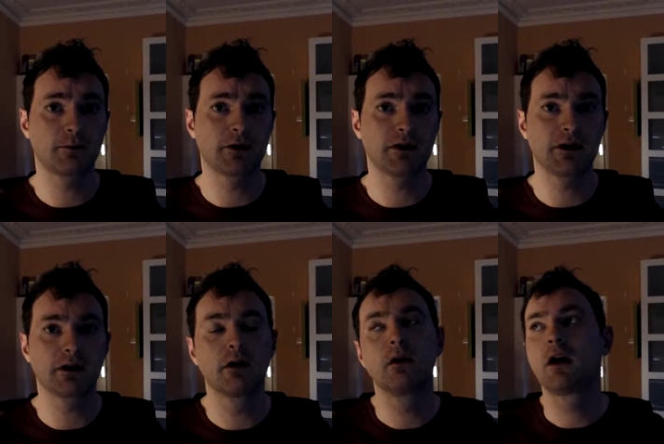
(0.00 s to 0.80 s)
League.
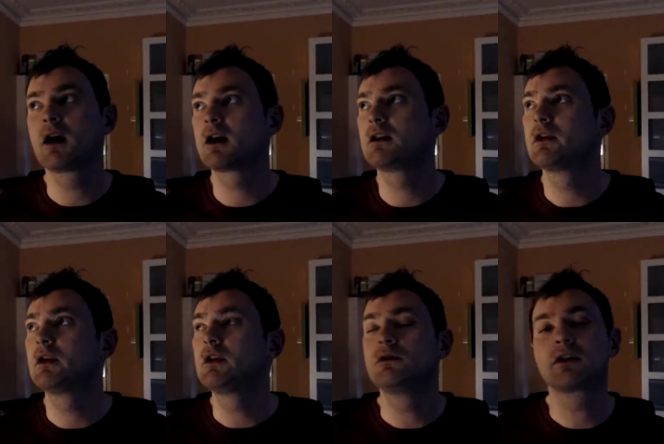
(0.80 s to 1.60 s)
And
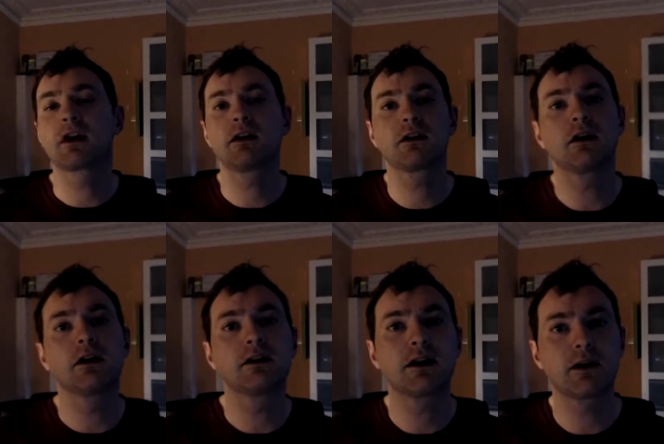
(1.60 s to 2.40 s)
you kind of got to
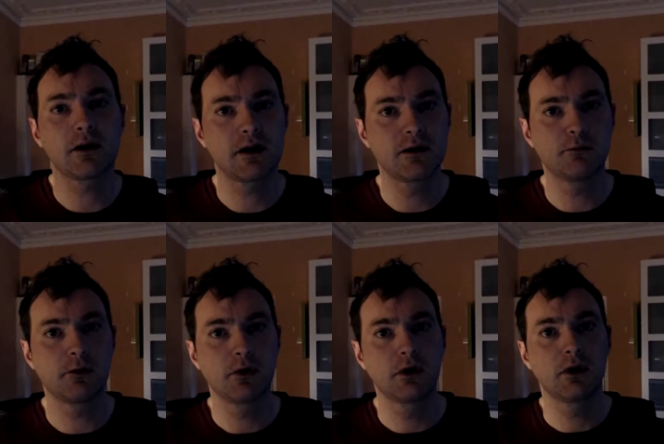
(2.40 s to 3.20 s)
allow
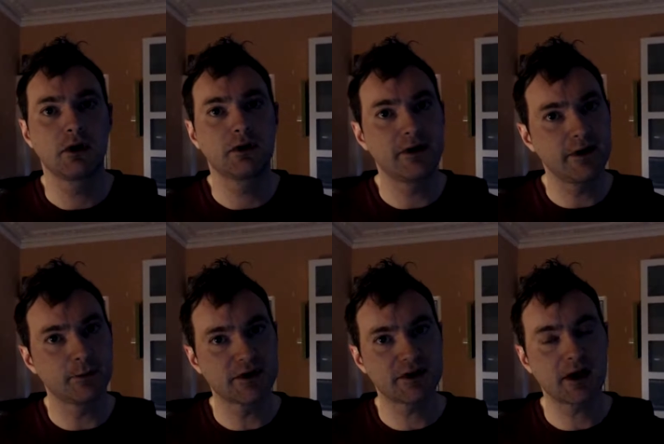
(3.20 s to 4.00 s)
him these
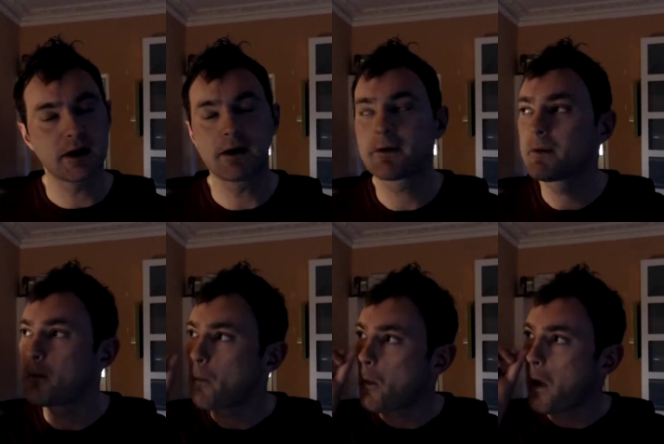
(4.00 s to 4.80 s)
mistakes.
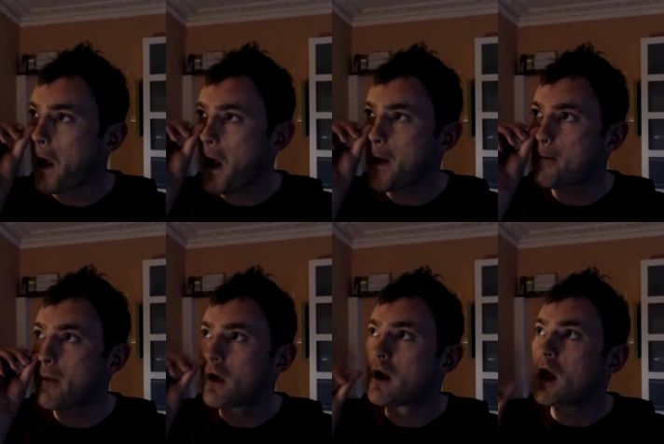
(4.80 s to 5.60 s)

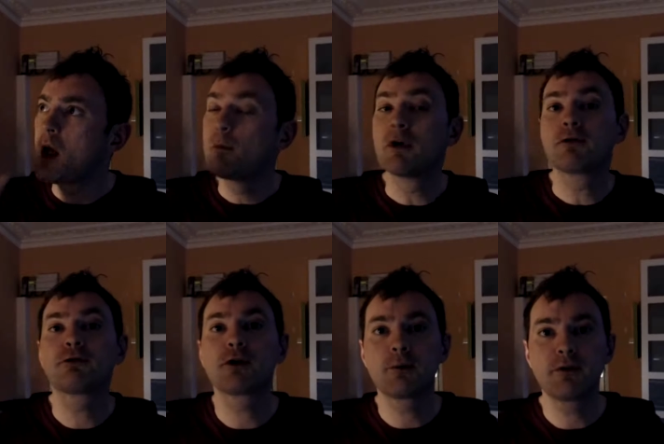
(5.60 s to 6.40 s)
But
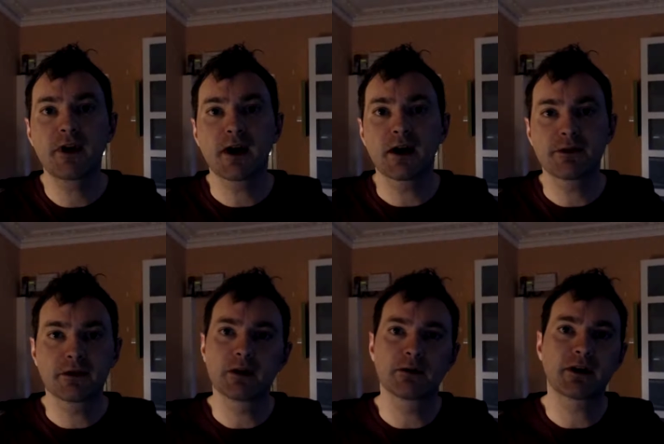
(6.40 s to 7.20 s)
from that,
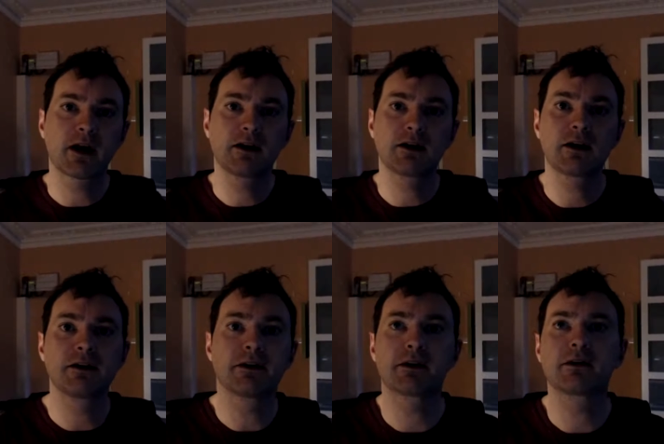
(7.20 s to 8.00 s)
there was kind of like
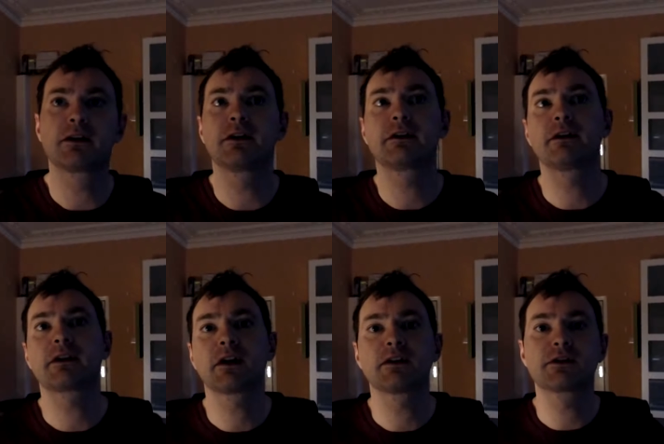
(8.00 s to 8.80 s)
this
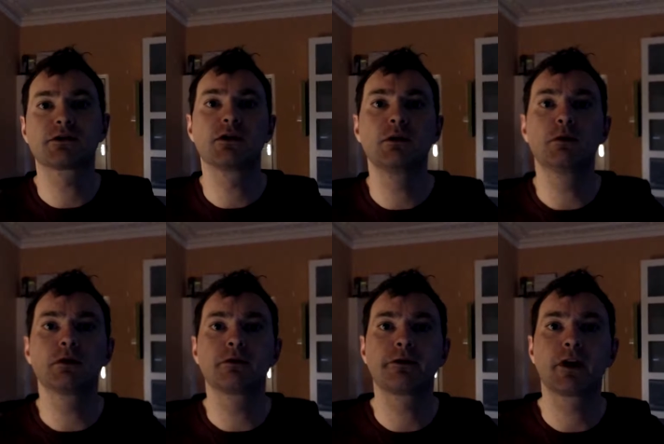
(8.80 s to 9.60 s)
kind of snowball
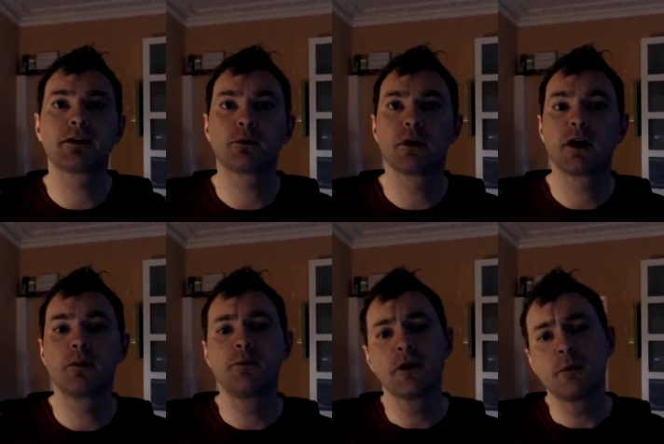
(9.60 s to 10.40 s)
effect where
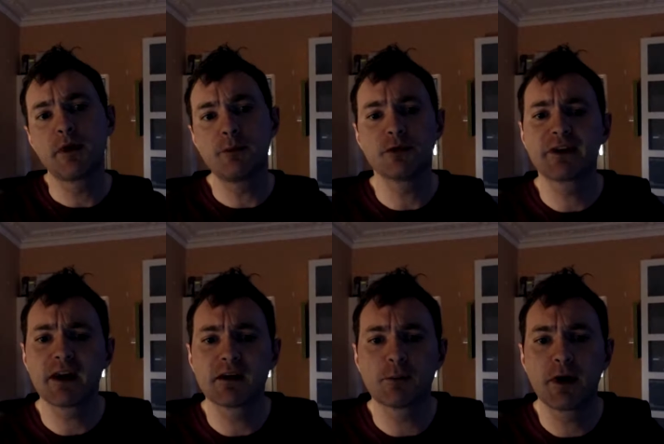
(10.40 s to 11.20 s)
people were taking the
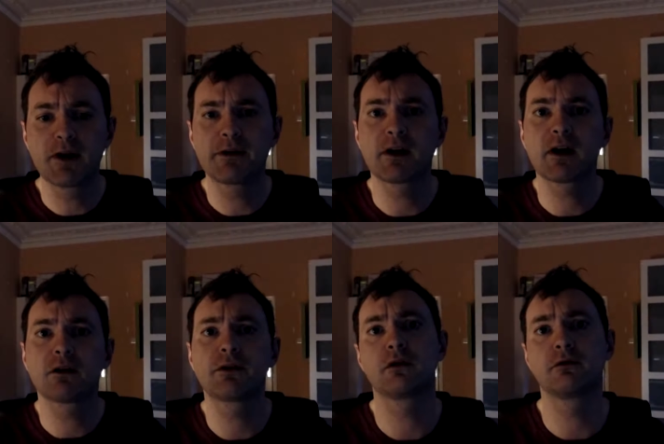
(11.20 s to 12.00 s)
piss out
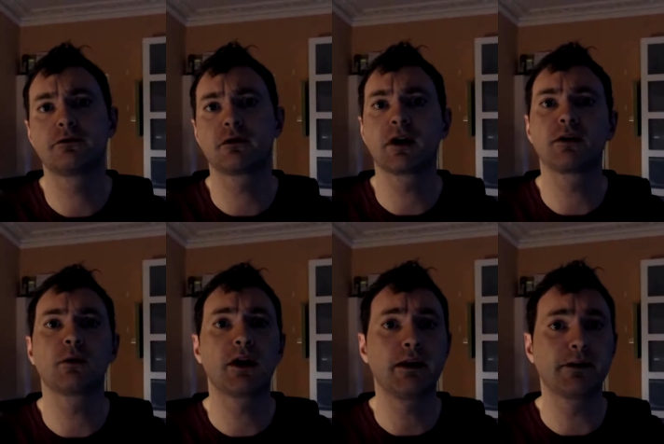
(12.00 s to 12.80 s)
of like the
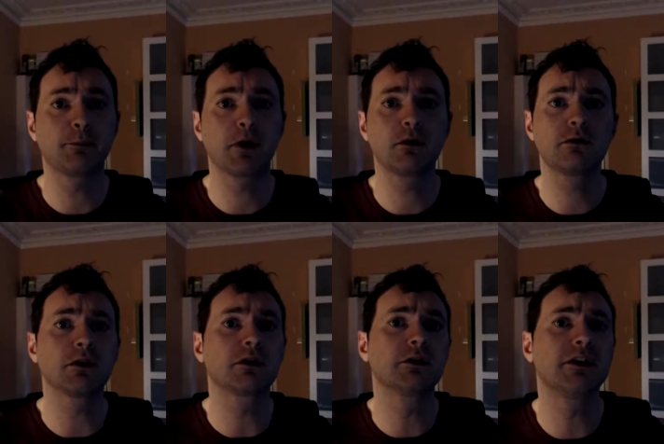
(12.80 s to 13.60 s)
way he spoke, the
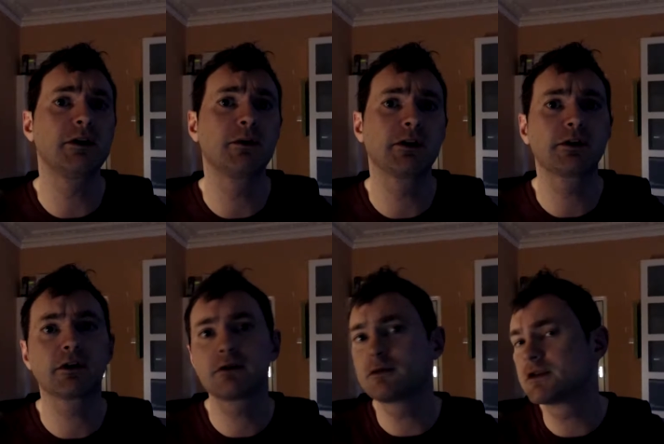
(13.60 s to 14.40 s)
good evening
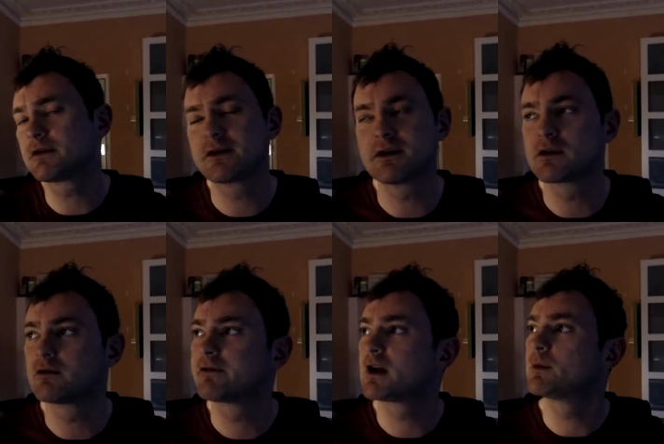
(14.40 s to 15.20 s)
stuff, which is obviously so
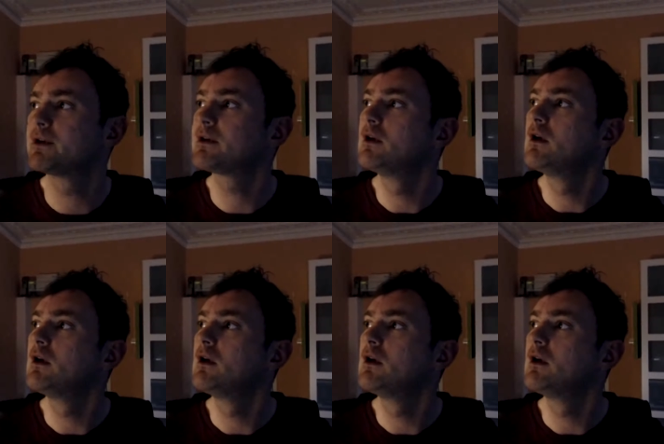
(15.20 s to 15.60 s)
famous,